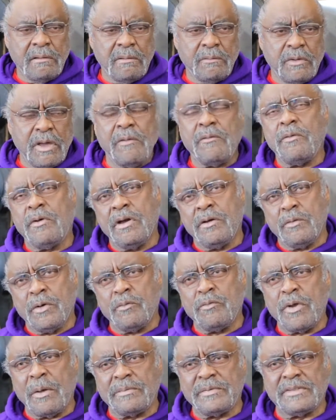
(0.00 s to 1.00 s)
We have a real
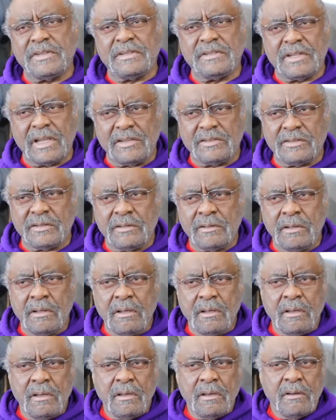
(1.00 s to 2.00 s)
good representation.
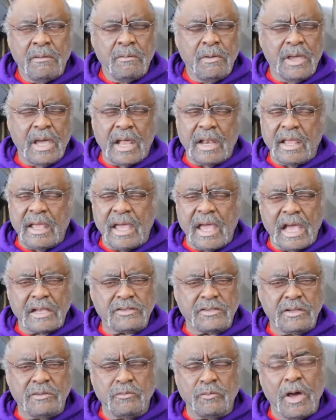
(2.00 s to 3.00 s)
We got an
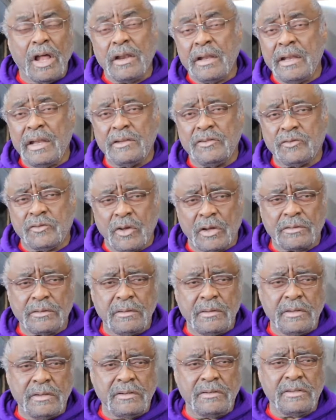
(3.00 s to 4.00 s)
excellent welding
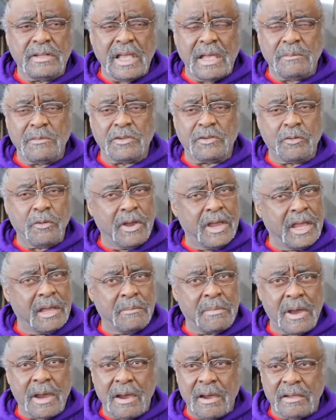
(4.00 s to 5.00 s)
instructor. His name is Greg
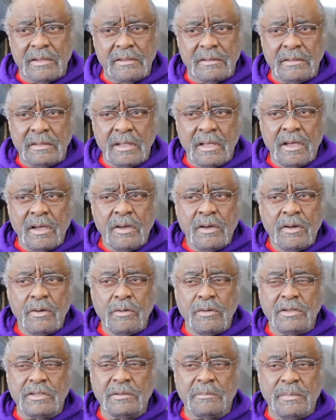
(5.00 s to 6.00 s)
Berrigan,
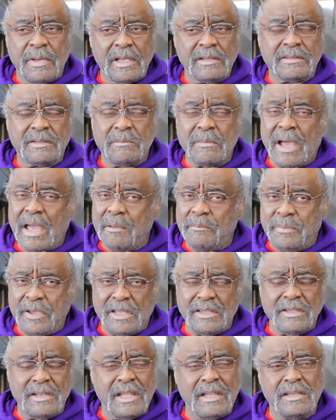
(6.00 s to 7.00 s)
who is the best, in my
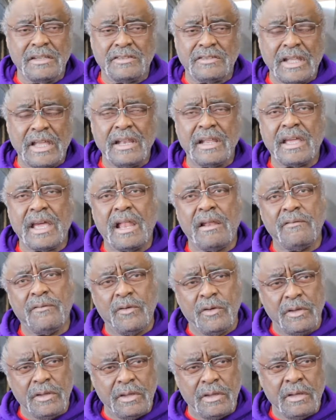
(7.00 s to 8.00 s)
opinion, in the state of
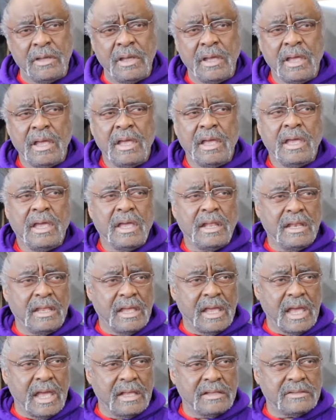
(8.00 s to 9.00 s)
California. And he
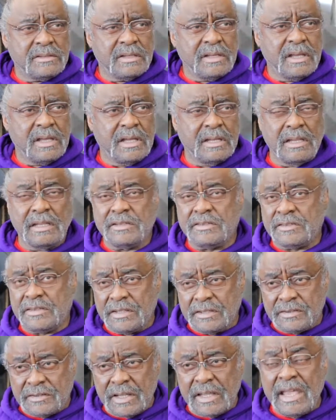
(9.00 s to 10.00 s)
has
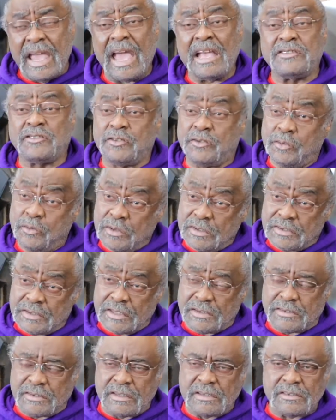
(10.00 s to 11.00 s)
2
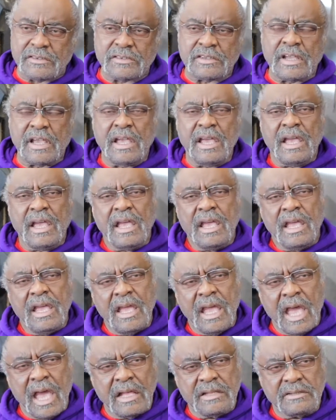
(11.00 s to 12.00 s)
assistants.
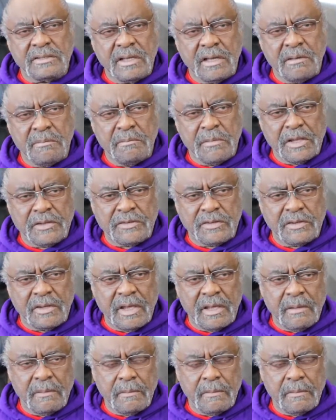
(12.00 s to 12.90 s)
He has Mr.